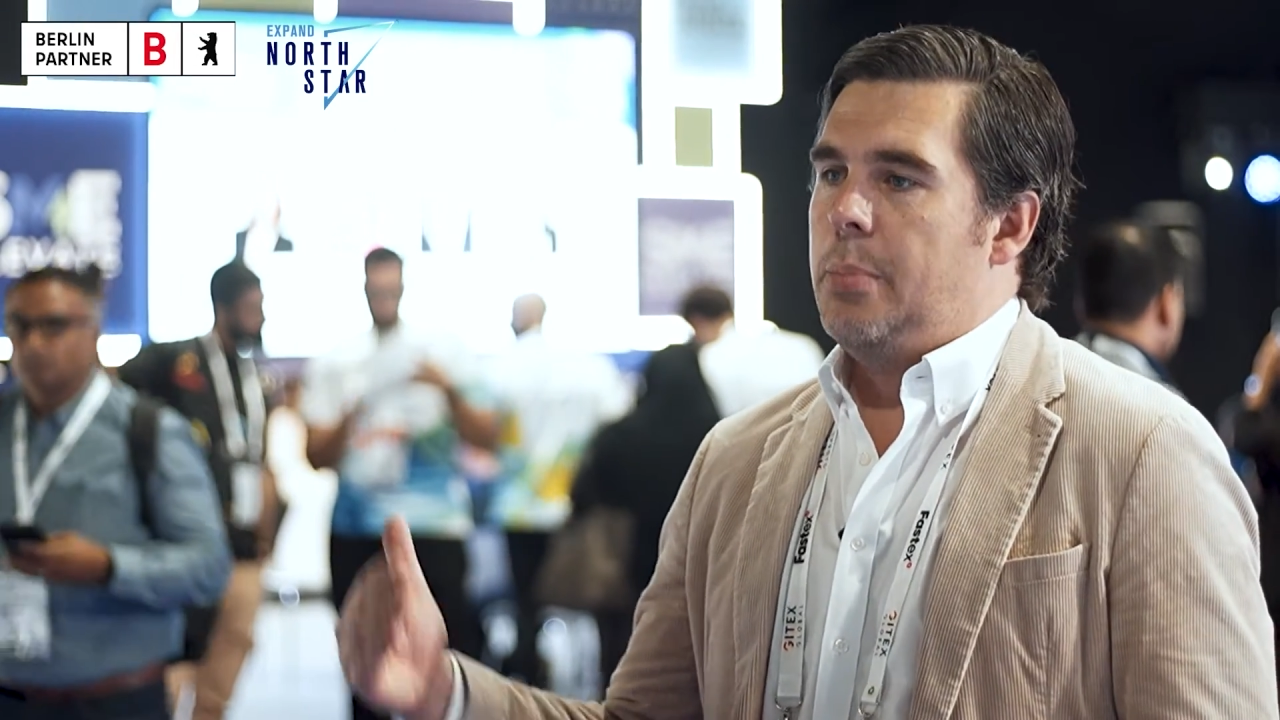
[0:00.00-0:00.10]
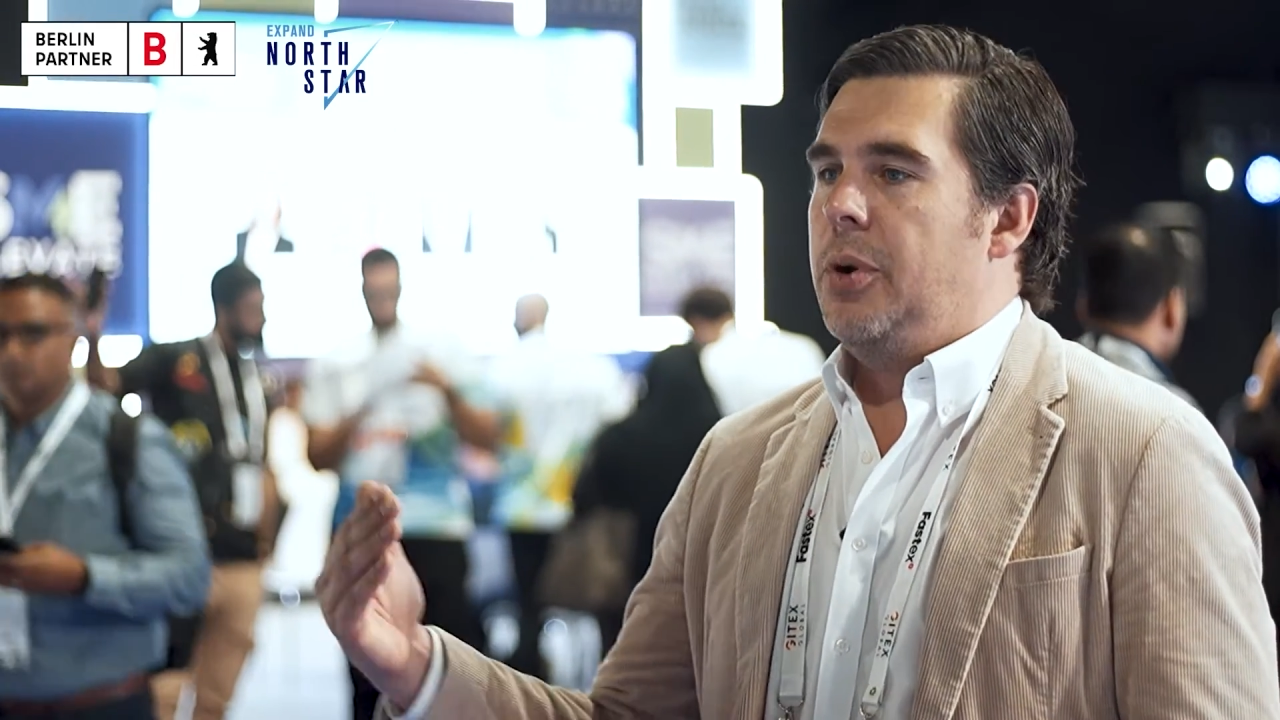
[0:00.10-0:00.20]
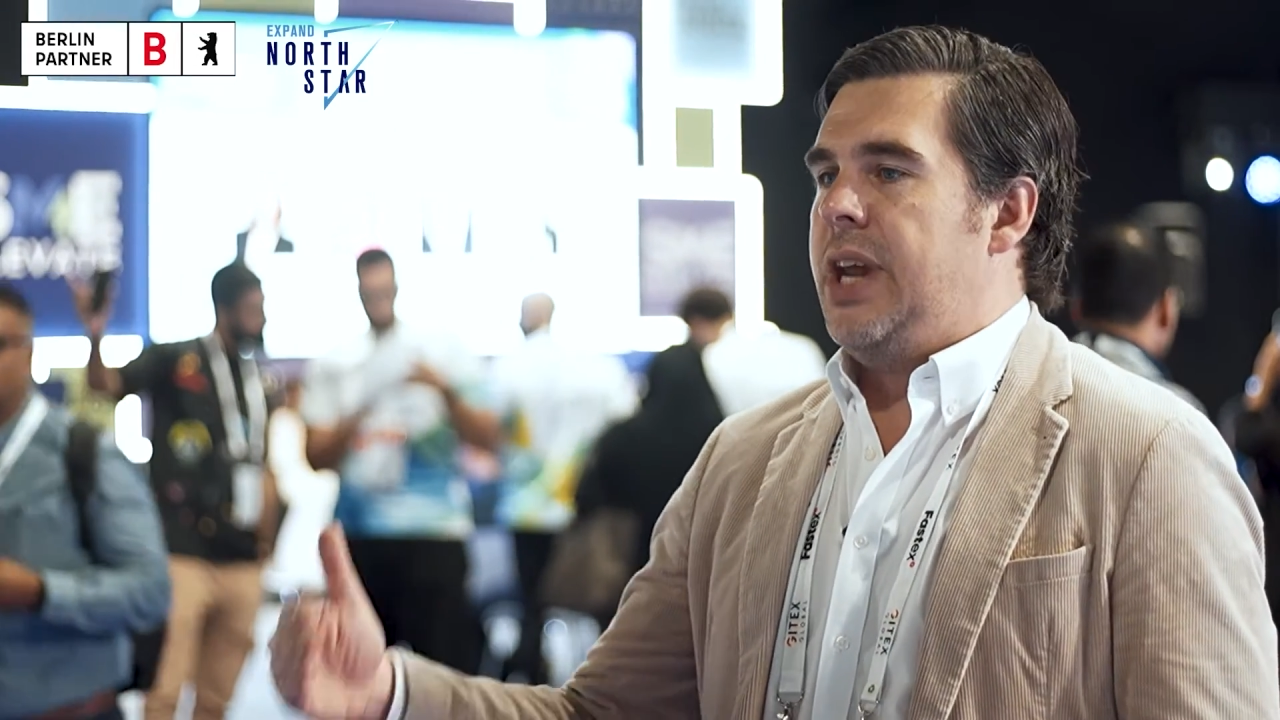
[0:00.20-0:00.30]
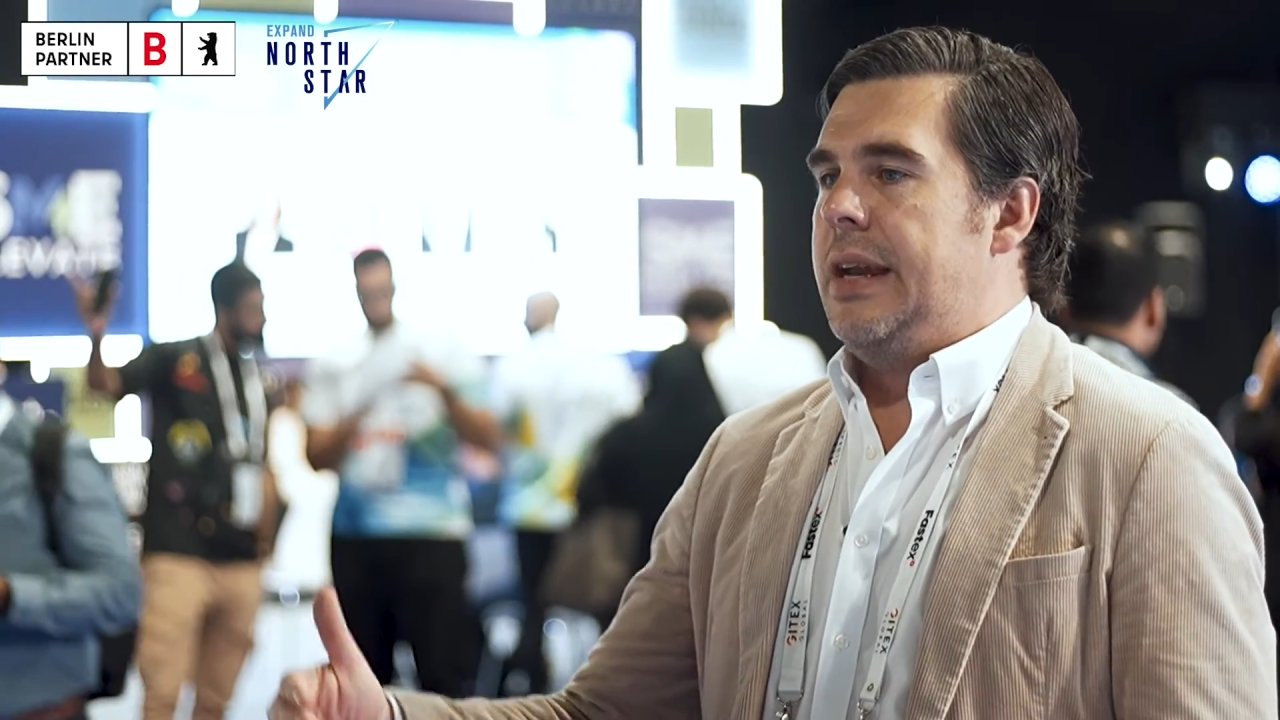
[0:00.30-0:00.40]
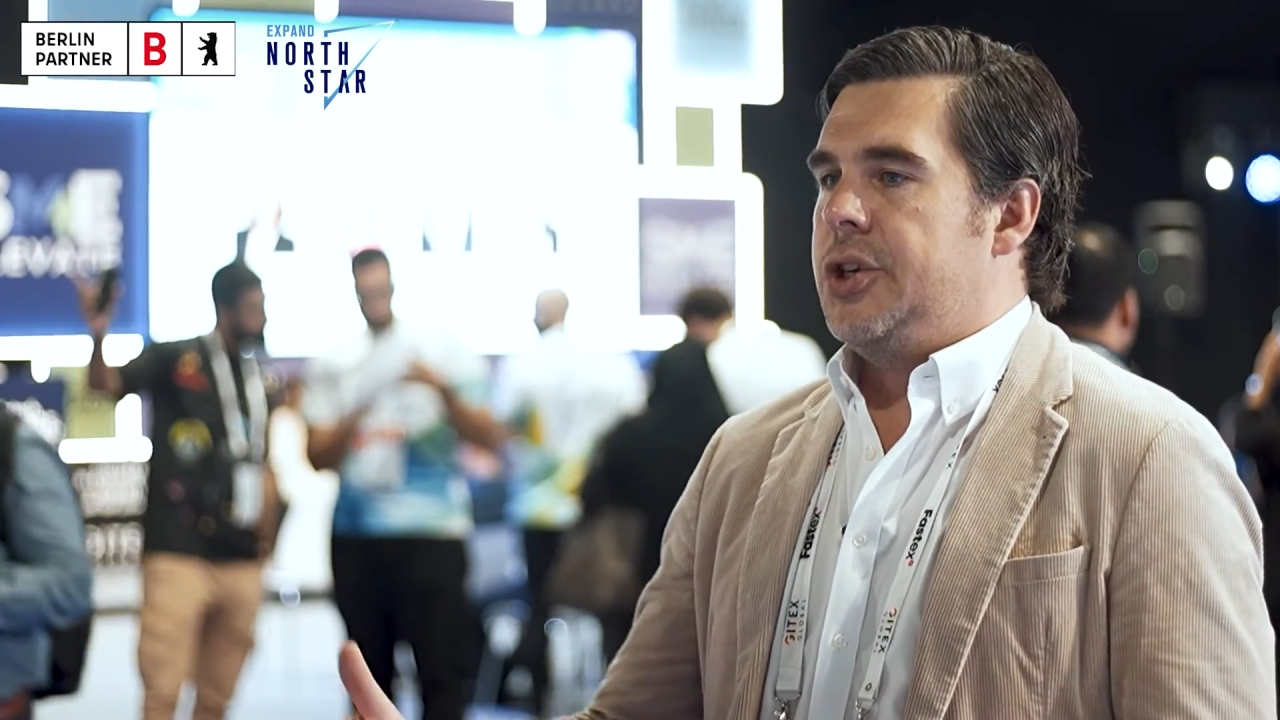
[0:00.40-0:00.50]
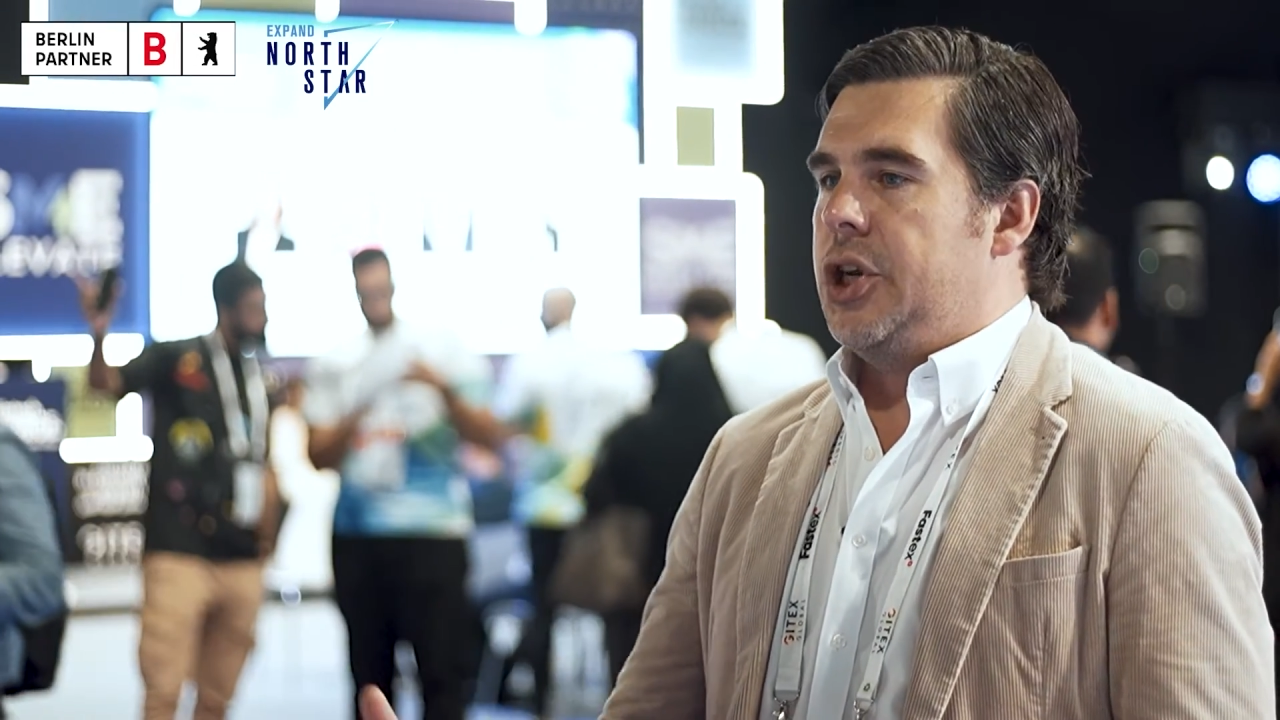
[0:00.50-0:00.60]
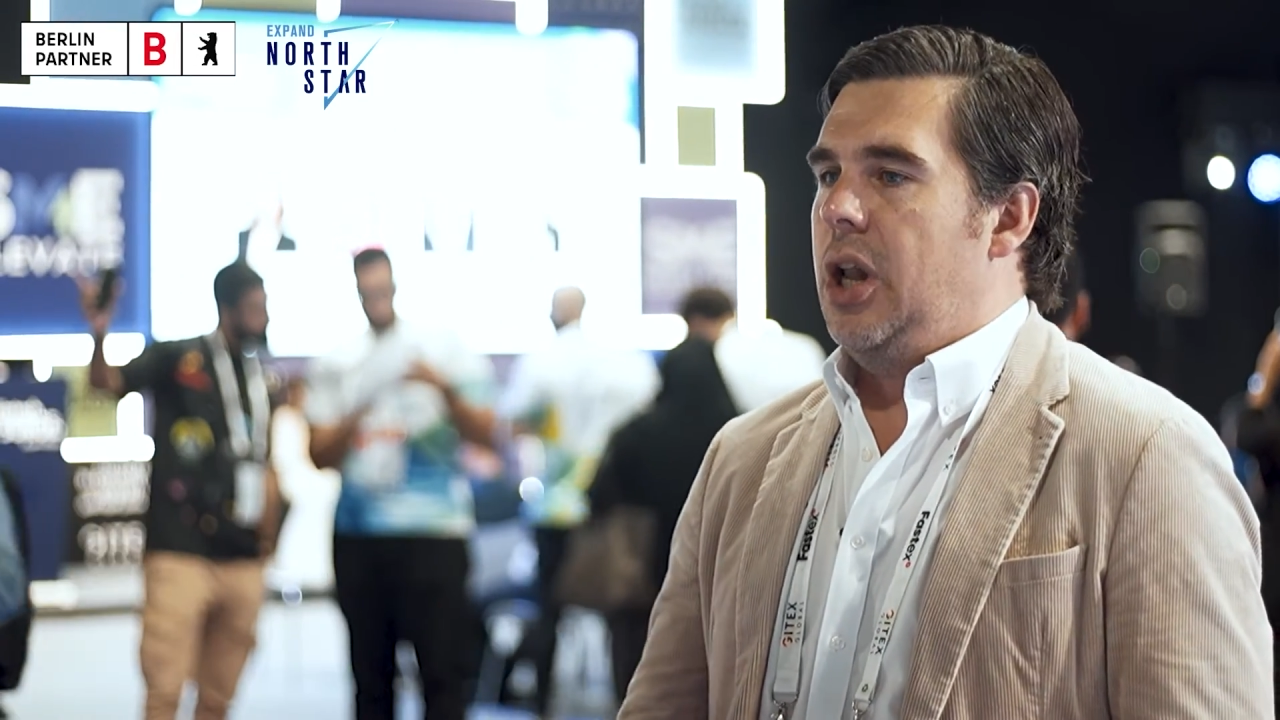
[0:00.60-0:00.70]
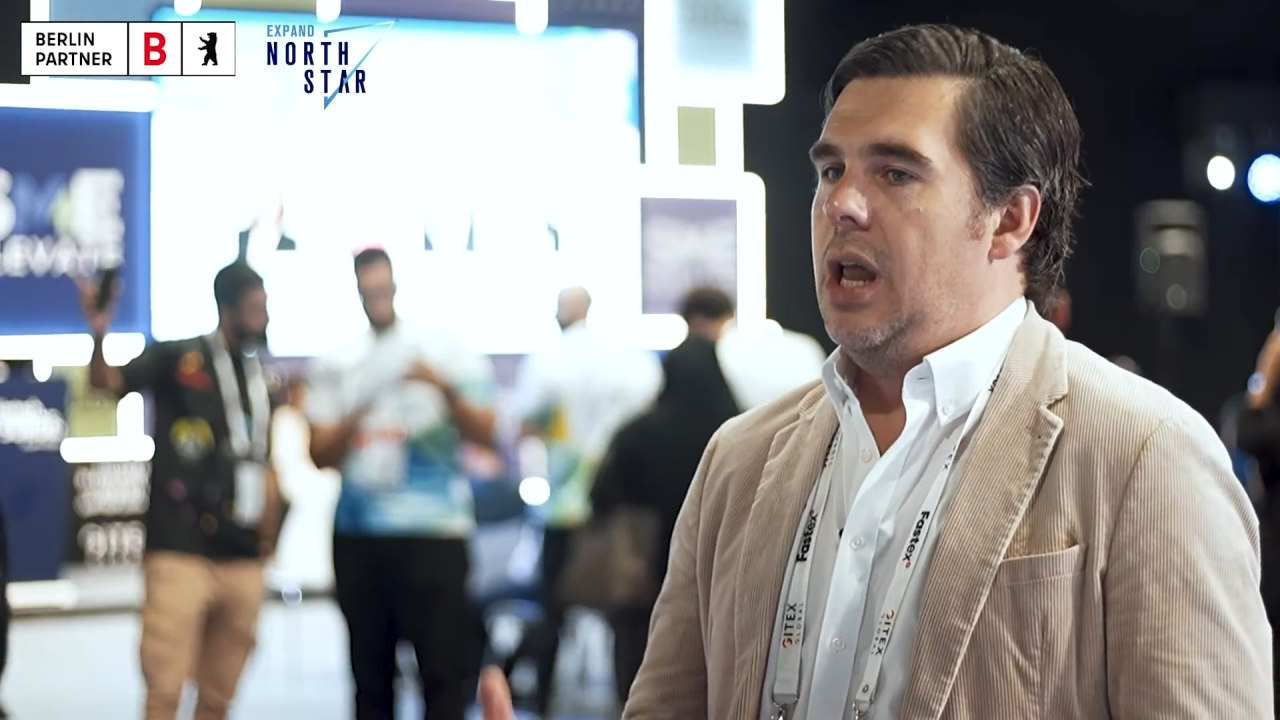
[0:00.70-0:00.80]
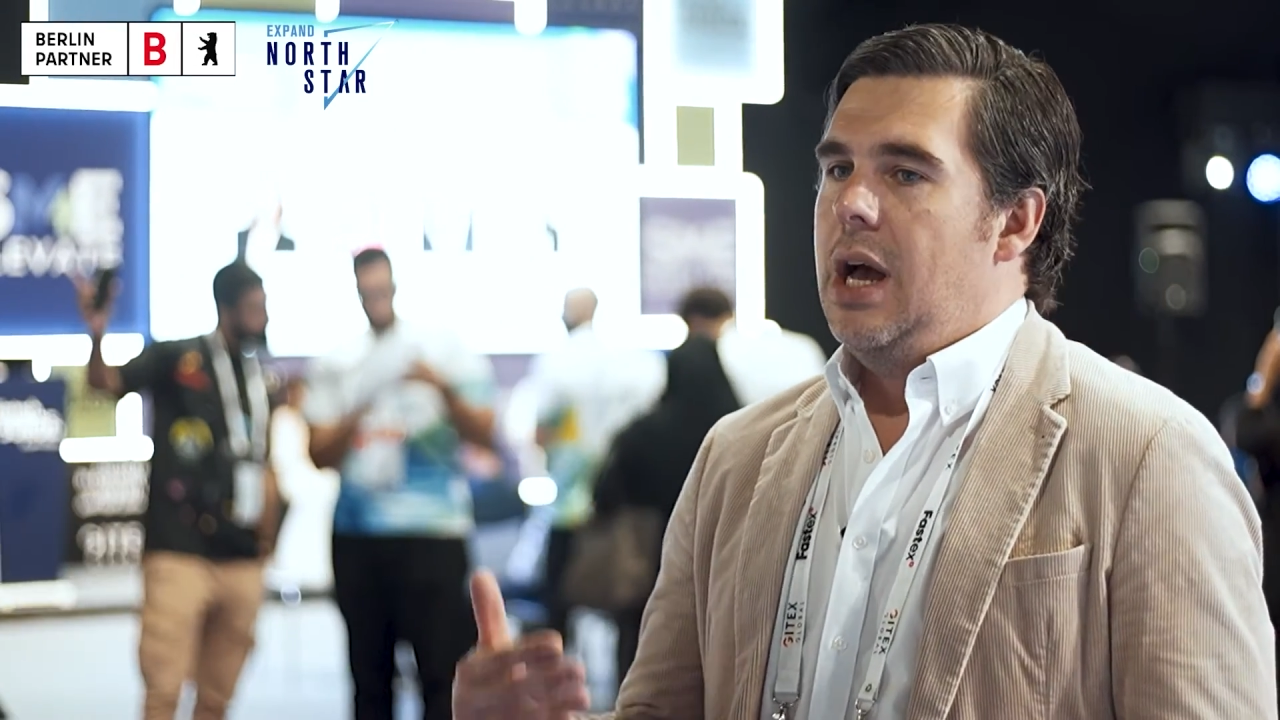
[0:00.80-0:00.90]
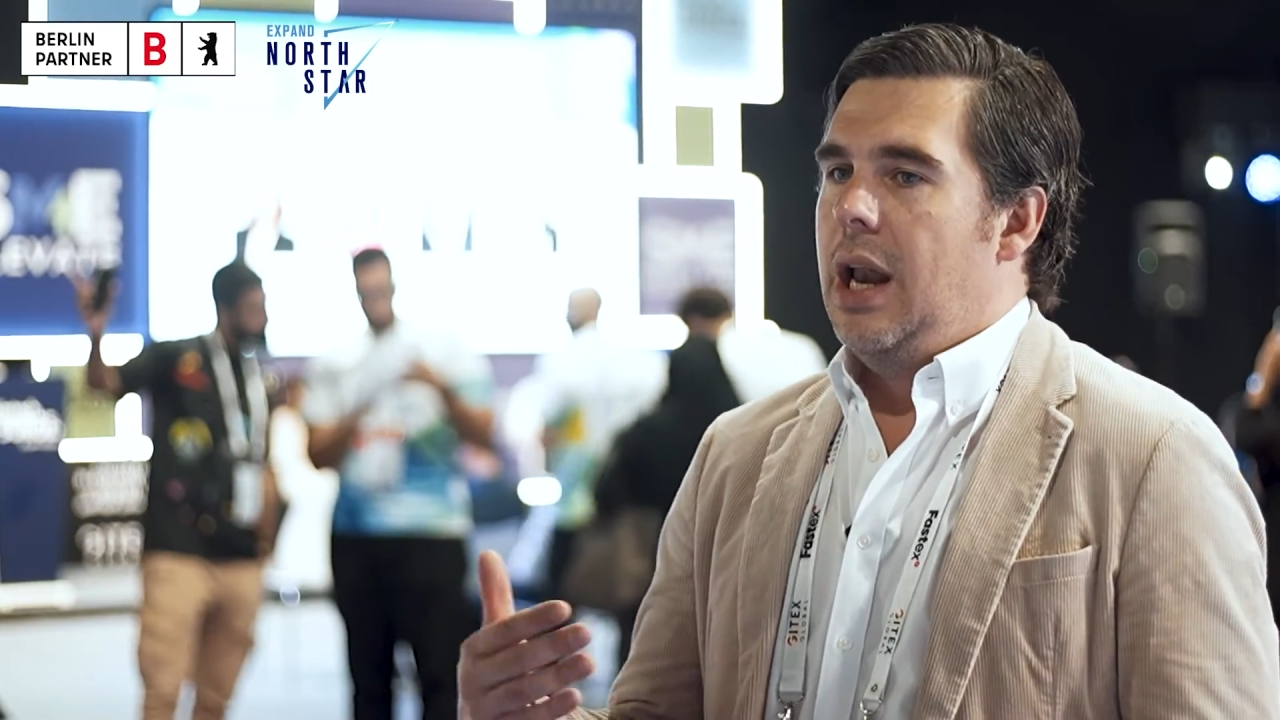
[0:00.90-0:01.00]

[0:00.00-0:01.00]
potential